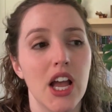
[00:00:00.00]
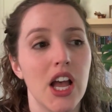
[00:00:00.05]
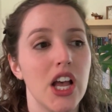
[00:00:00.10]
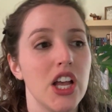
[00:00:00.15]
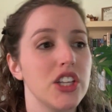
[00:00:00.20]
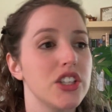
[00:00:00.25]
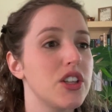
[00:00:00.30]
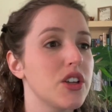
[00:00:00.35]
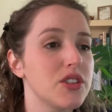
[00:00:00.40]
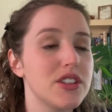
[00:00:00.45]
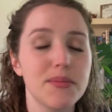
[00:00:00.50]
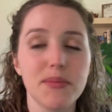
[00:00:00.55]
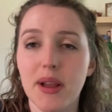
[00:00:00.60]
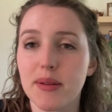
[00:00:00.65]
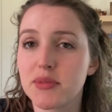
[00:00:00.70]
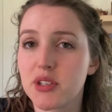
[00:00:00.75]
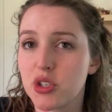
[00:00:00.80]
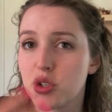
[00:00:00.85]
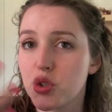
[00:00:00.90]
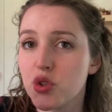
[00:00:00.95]
So
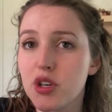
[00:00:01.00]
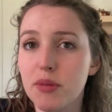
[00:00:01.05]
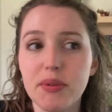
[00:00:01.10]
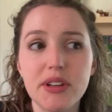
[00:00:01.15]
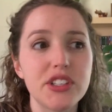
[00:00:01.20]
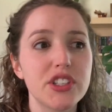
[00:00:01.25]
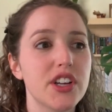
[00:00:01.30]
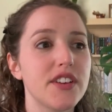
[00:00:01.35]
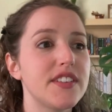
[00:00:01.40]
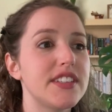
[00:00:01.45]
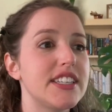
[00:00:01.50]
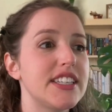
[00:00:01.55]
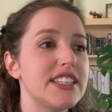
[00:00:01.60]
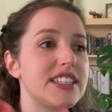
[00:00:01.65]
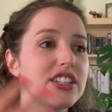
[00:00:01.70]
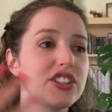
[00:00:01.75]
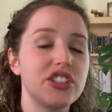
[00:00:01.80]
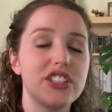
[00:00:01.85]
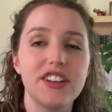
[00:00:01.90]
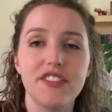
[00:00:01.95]
sometimes there's stripping services,
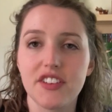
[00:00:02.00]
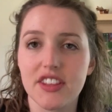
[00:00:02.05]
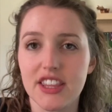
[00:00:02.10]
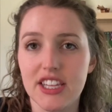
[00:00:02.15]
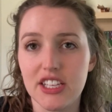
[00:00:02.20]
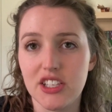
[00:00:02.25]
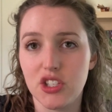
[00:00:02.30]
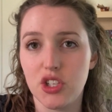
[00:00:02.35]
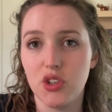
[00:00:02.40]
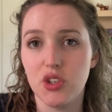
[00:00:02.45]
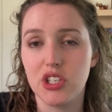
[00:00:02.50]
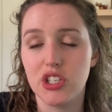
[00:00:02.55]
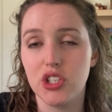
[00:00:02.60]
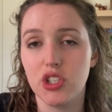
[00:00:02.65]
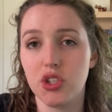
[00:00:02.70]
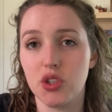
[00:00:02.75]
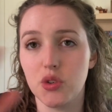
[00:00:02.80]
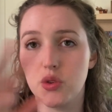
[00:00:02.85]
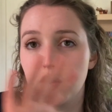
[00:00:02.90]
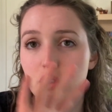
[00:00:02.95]
there's different things you can
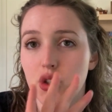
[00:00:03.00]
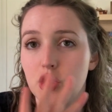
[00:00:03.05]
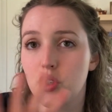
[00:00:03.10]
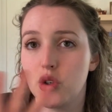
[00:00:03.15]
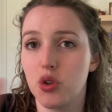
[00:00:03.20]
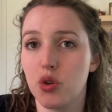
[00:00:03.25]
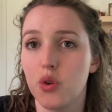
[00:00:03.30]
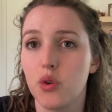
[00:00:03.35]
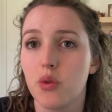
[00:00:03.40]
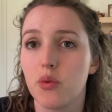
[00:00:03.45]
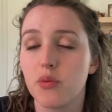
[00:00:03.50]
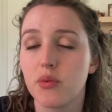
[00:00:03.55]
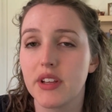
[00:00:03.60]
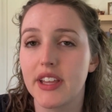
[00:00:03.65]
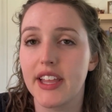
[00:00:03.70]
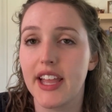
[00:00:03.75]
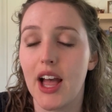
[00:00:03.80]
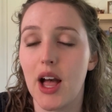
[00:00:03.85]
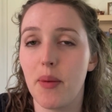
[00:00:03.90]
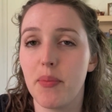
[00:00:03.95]
do to
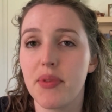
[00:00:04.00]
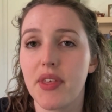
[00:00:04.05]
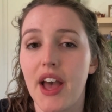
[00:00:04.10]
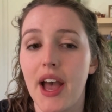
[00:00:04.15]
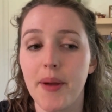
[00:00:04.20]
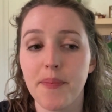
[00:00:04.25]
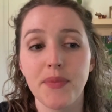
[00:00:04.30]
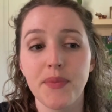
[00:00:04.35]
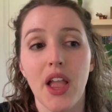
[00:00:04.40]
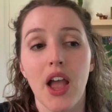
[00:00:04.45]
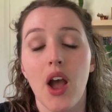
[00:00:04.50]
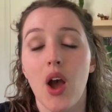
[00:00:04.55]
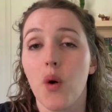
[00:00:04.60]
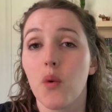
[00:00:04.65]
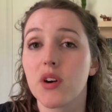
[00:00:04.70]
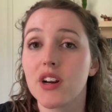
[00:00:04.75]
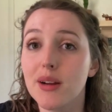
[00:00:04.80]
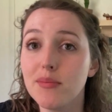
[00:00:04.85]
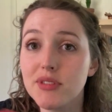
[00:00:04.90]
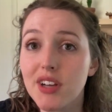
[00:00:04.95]
really help that.
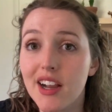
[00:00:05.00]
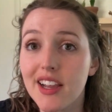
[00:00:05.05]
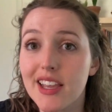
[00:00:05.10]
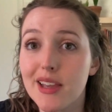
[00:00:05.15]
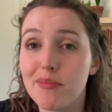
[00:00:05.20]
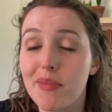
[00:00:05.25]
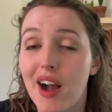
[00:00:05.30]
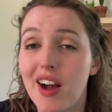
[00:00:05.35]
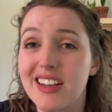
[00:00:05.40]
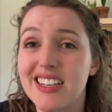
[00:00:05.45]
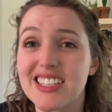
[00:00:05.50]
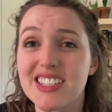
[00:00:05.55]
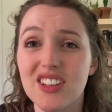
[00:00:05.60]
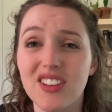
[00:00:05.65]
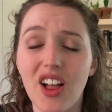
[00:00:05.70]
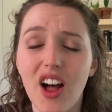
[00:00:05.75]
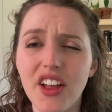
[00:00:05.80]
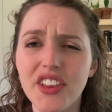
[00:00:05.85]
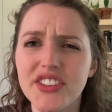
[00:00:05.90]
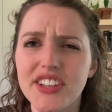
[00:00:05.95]
What I'm talking about is
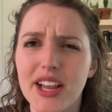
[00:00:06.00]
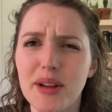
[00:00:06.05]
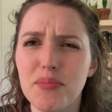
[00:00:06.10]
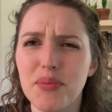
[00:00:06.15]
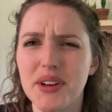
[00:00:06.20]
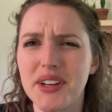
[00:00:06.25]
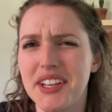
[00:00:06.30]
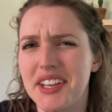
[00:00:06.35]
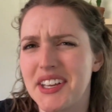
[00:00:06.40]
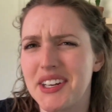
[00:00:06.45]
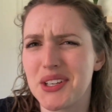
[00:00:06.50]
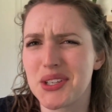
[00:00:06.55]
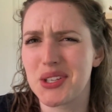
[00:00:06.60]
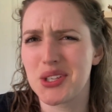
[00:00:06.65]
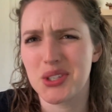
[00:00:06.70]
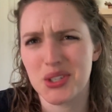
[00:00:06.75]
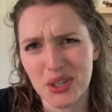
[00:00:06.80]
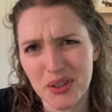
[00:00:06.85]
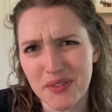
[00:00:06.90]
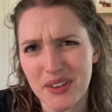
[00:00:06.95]
cloth diapering in a
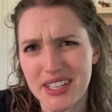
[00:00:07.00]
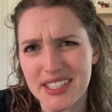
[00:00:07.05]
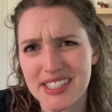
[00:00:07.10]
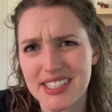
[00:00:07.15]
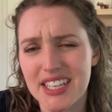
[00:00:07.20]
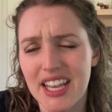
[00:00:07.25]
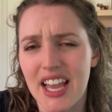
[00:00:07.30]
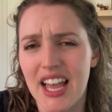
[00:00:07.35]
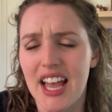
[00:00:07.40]
service.